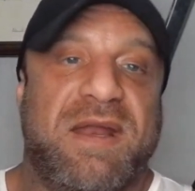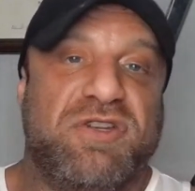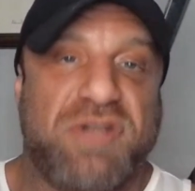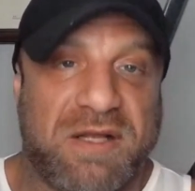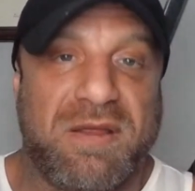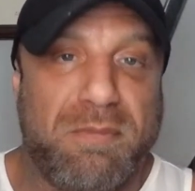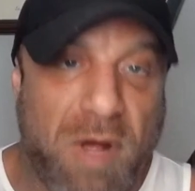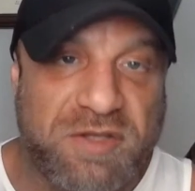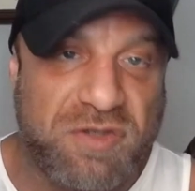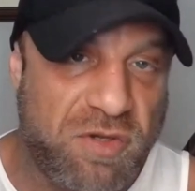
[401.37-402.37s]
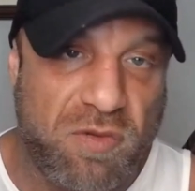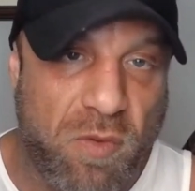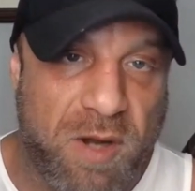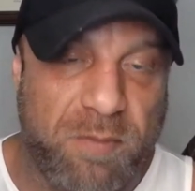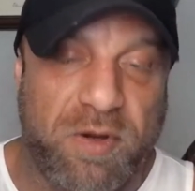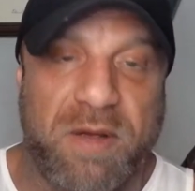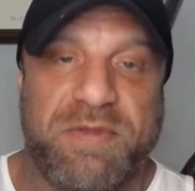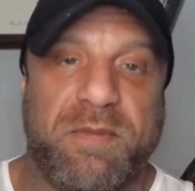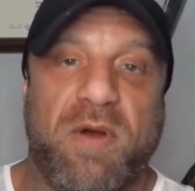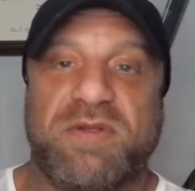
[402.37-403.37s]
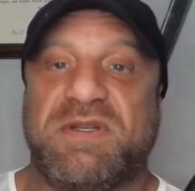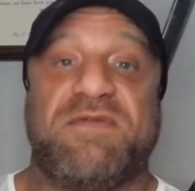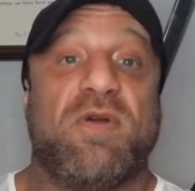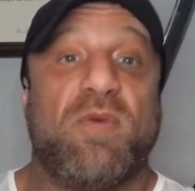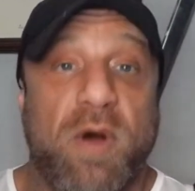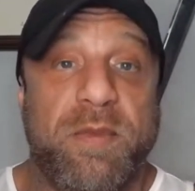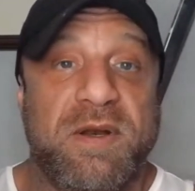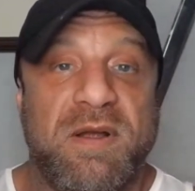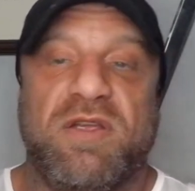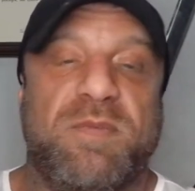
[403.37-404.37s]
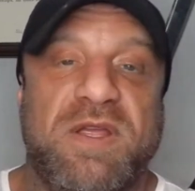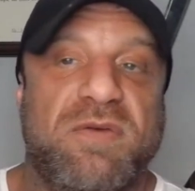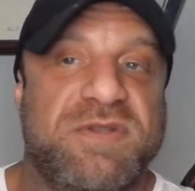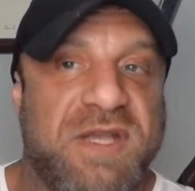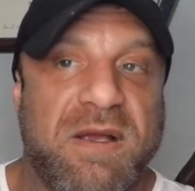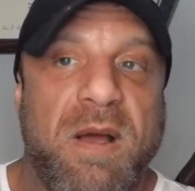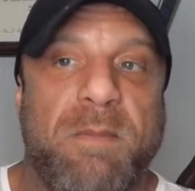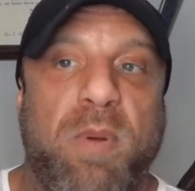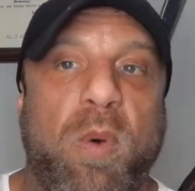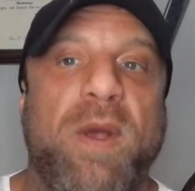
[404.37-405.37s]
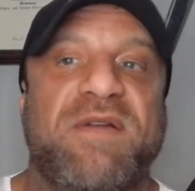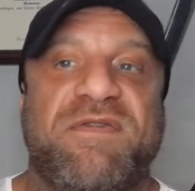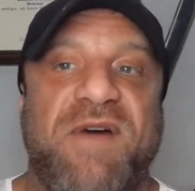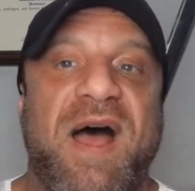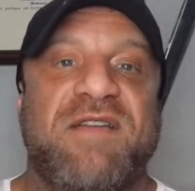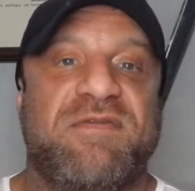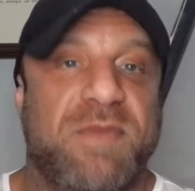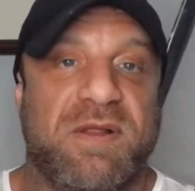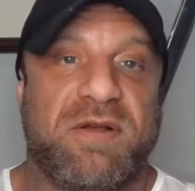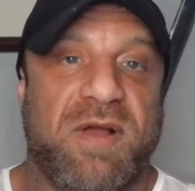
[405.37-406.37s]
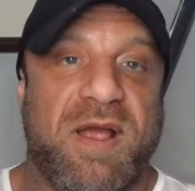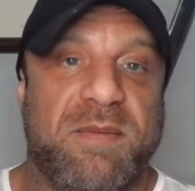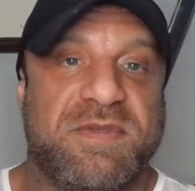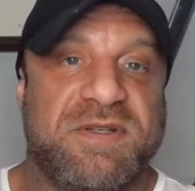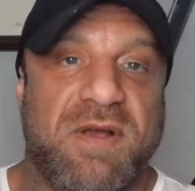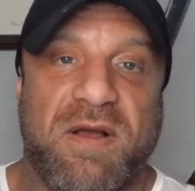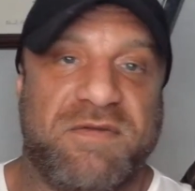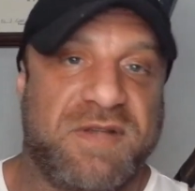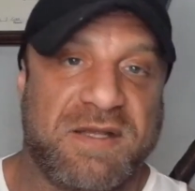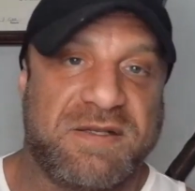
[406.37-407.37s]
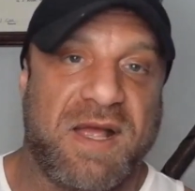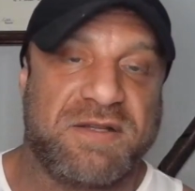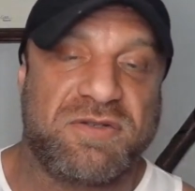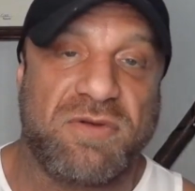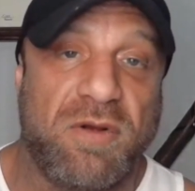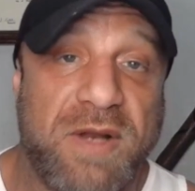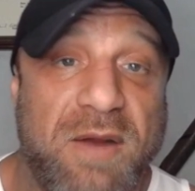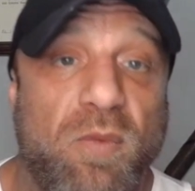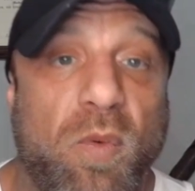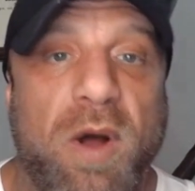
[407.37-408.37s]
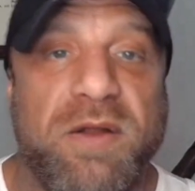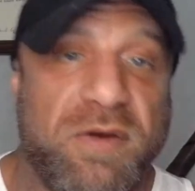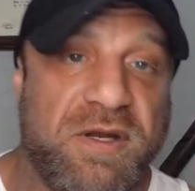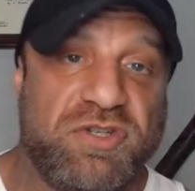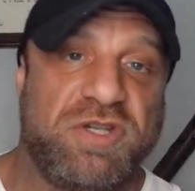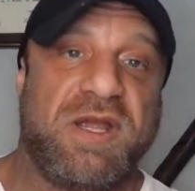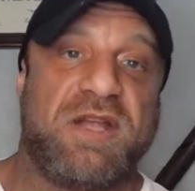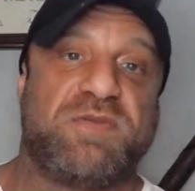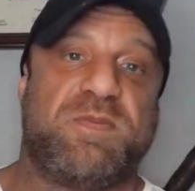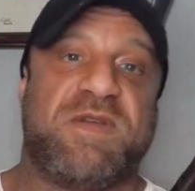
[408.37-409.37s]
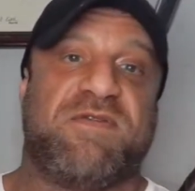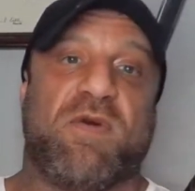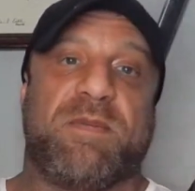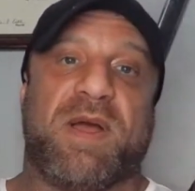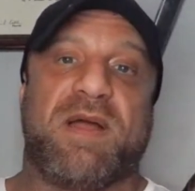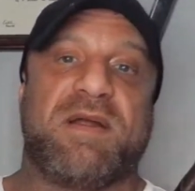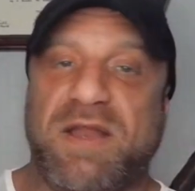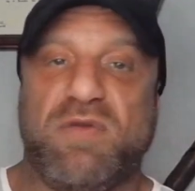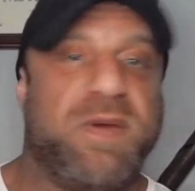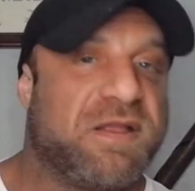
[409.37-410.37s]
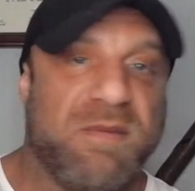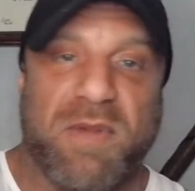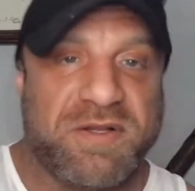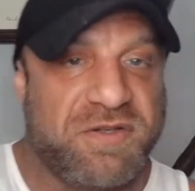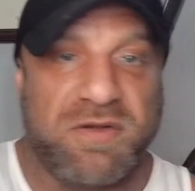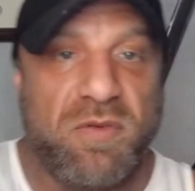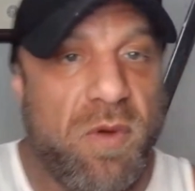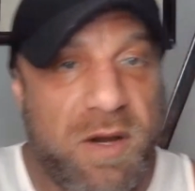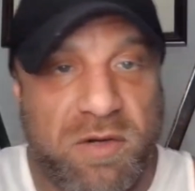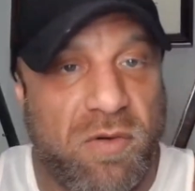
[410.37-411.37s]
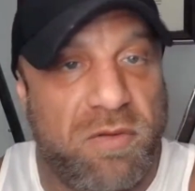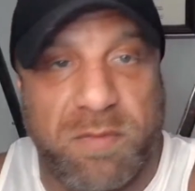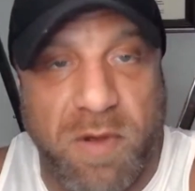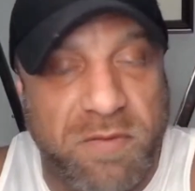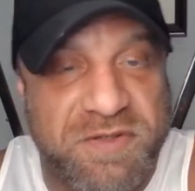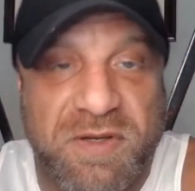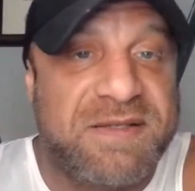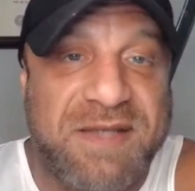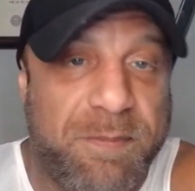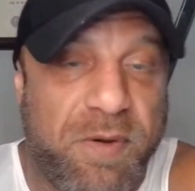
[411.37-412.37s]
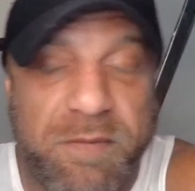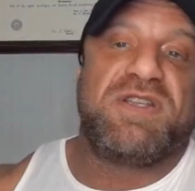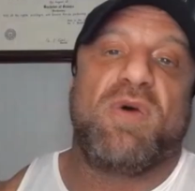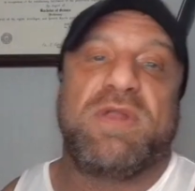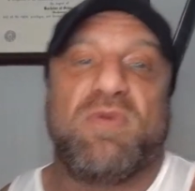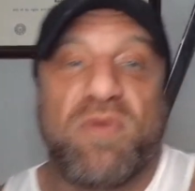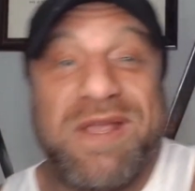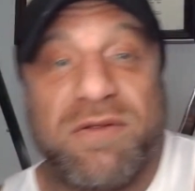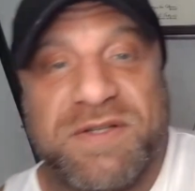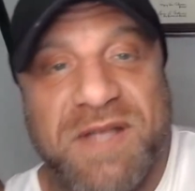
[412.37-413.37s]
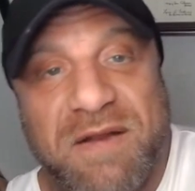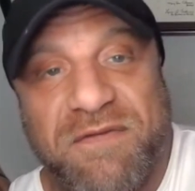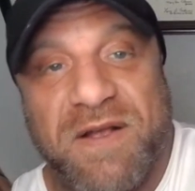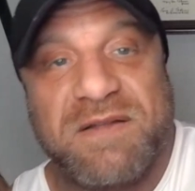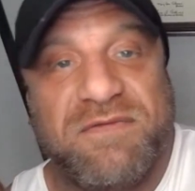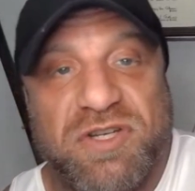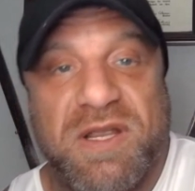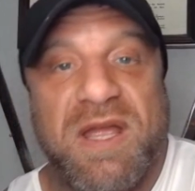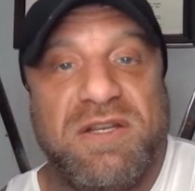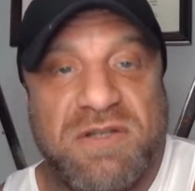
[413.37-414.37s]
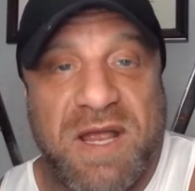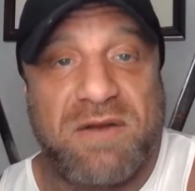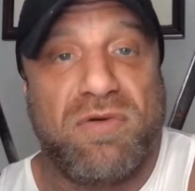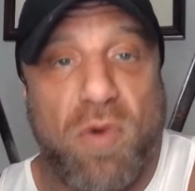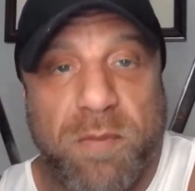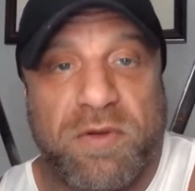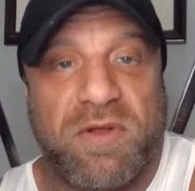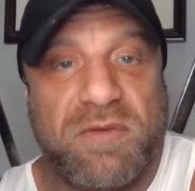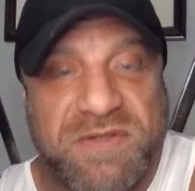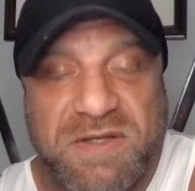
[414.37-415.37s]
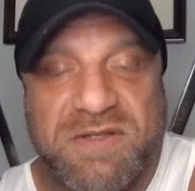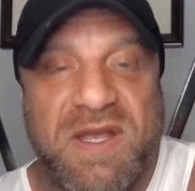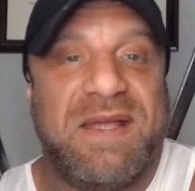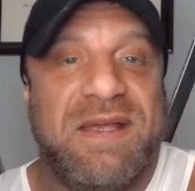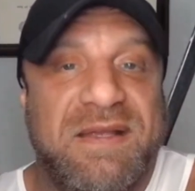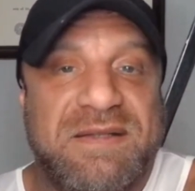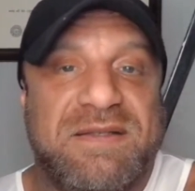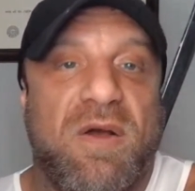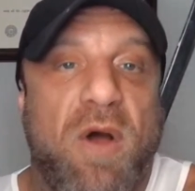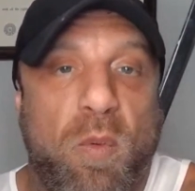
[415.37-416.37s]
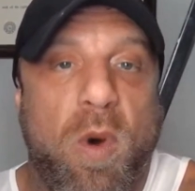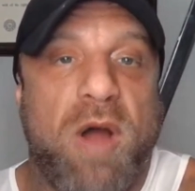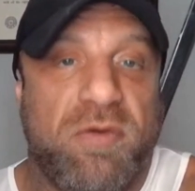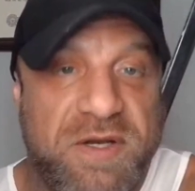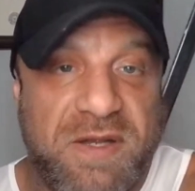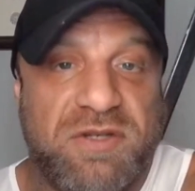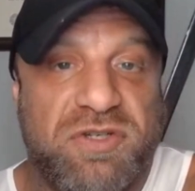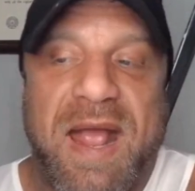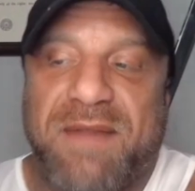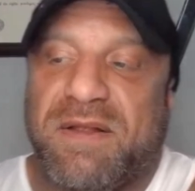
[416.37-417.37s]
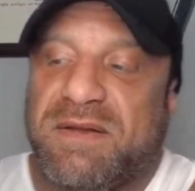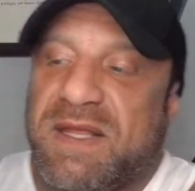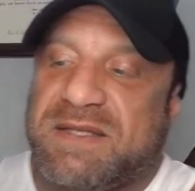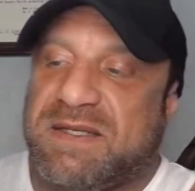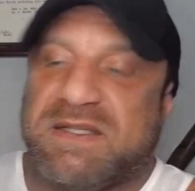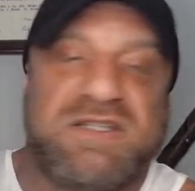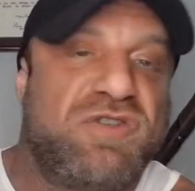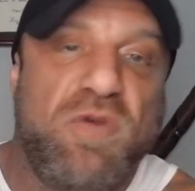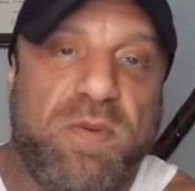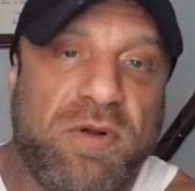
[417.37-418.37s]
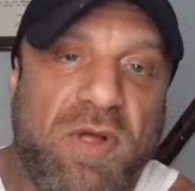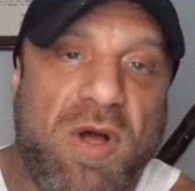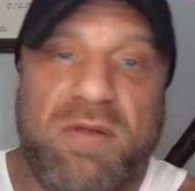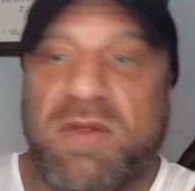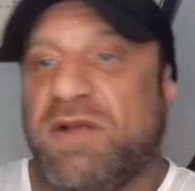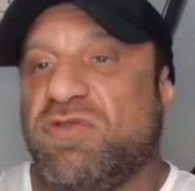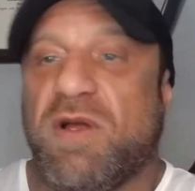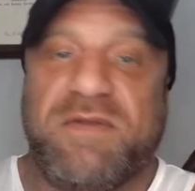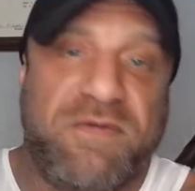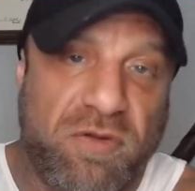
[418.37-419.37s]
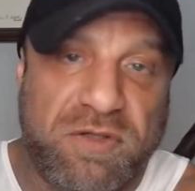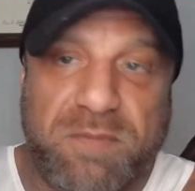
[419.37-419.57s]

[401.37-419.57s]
and inject the muscle you want to bring up the most. If you're a woman, you'd be using 0.5 milligrams of testosterone and one unit of GH before bed, and you pick the muscle you want to grow the most. Simple. The only real side effect of GH at normal doses is water retention. And the list is super long, like difficulty